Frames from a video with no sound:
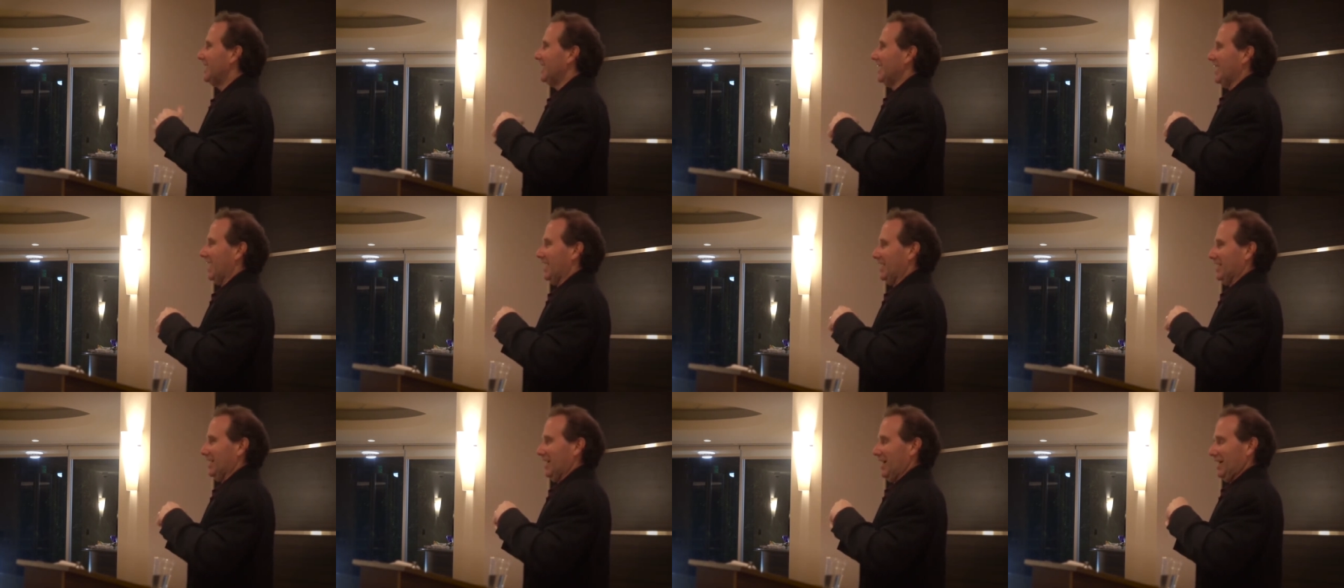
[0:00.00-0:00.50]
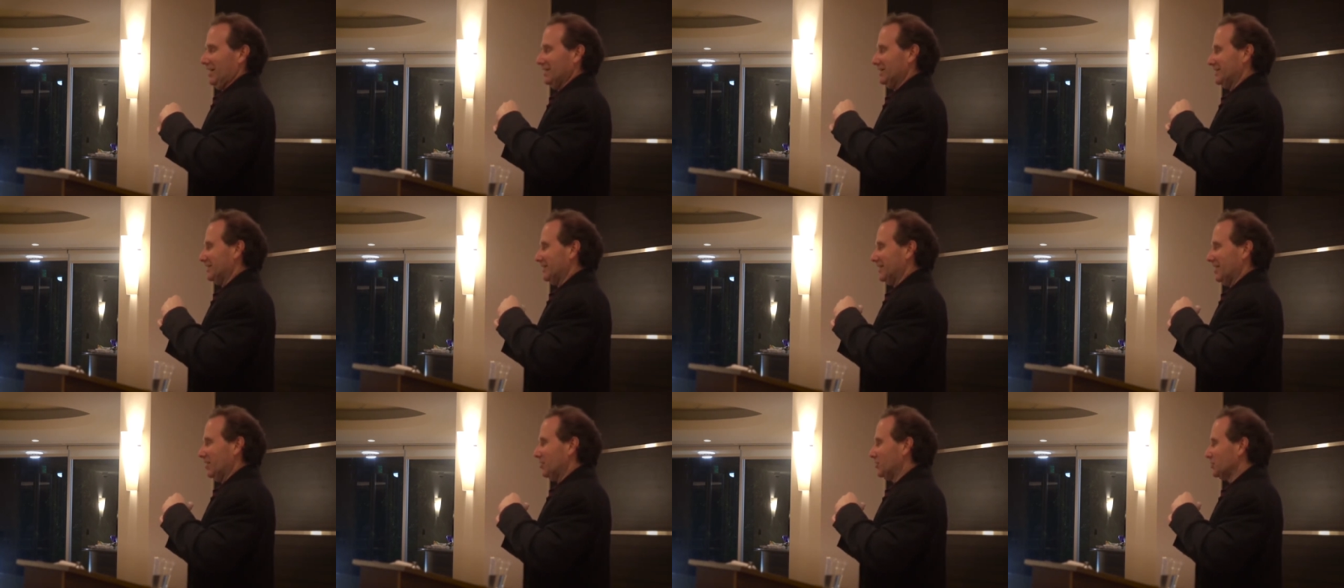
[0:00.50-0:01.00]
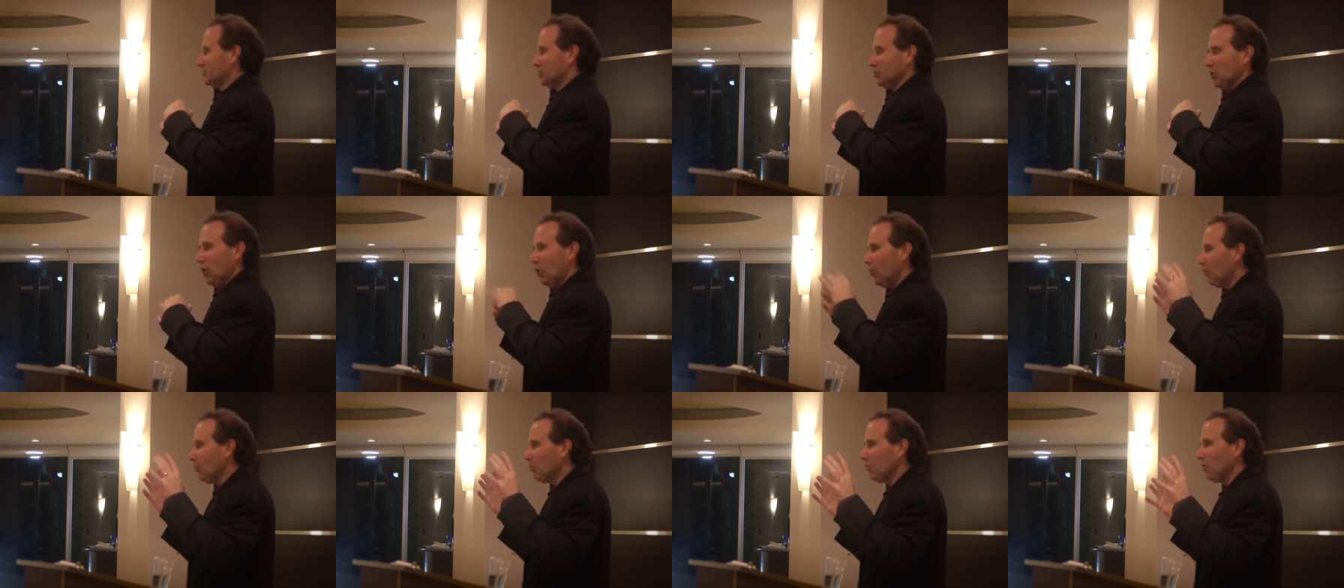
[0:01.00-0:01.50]
I, I, there is
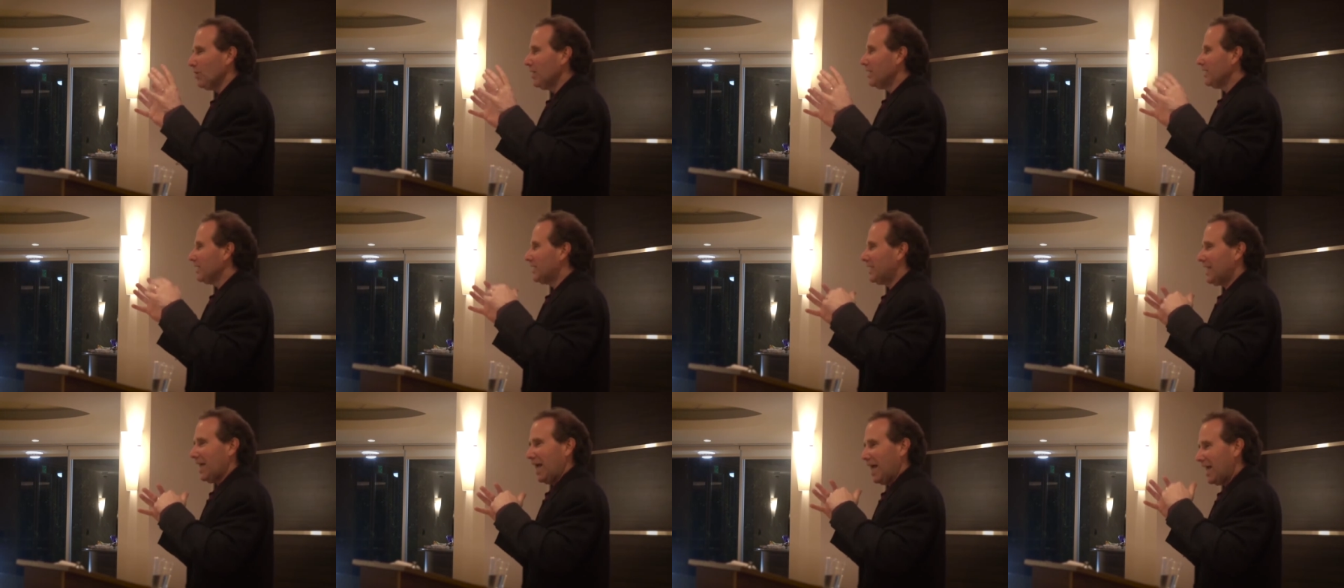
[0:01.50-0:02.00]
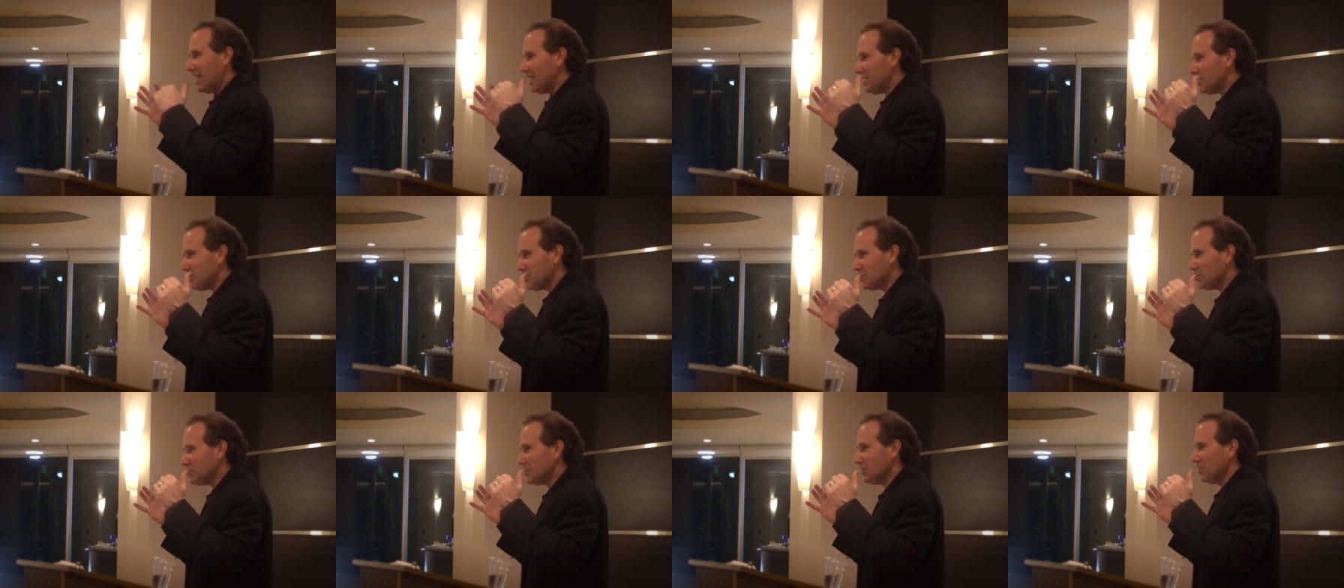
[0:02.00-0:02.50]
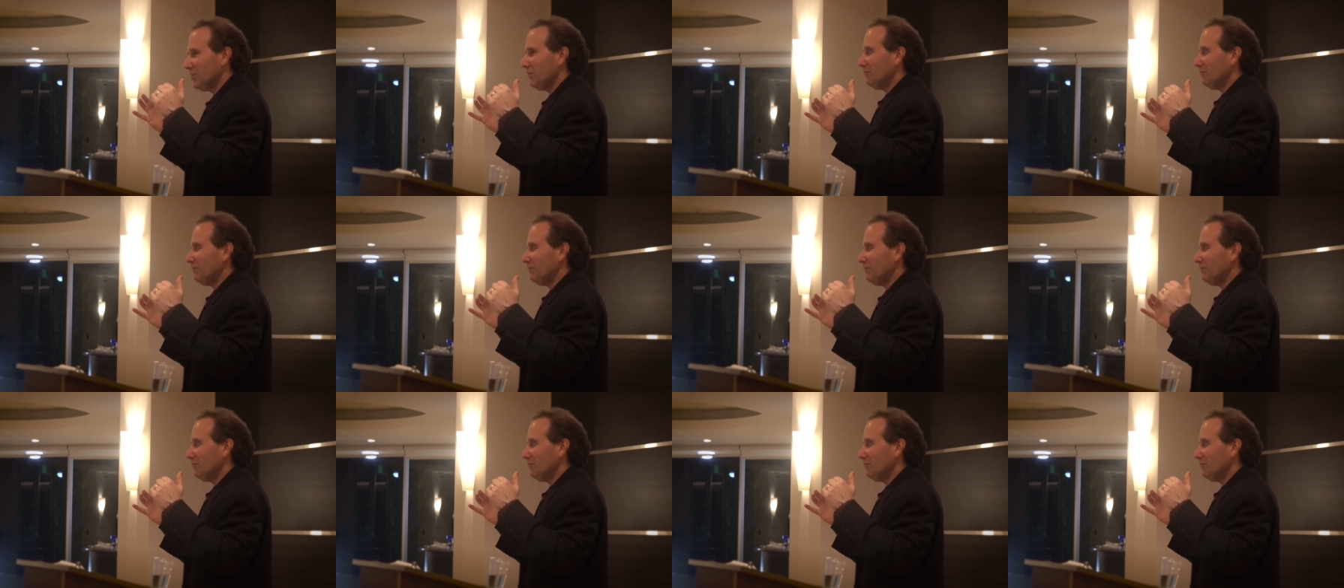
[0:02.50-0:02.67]
no case